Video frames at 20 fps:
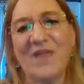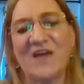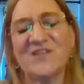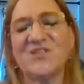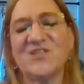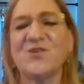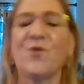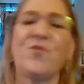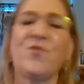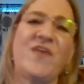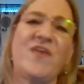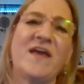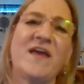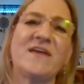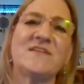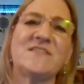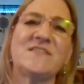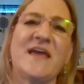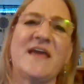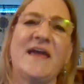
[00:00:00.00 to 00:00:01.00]
So
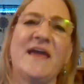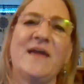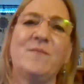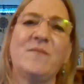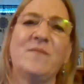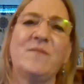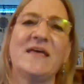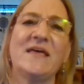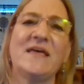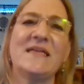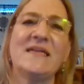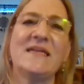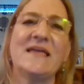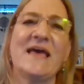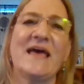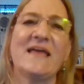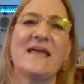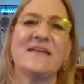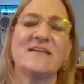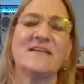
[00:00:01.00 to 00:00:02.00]
things came in
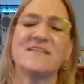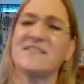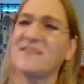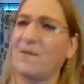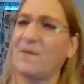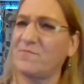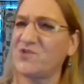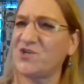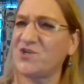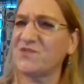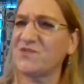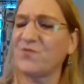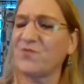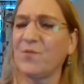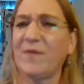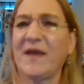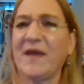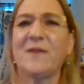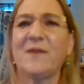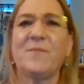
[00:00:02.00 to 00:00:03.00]
and assumptions
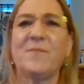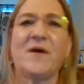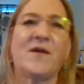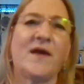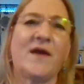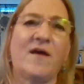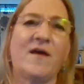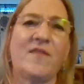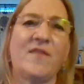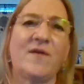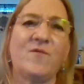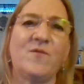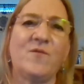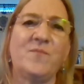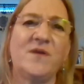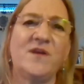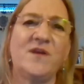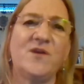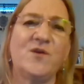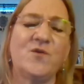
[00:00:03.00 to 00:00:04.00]
were made about how they
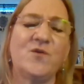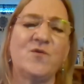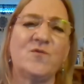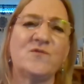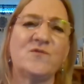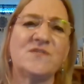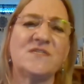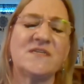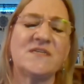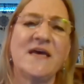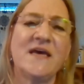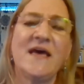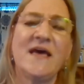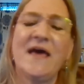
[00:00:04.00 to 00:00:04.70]
would be used.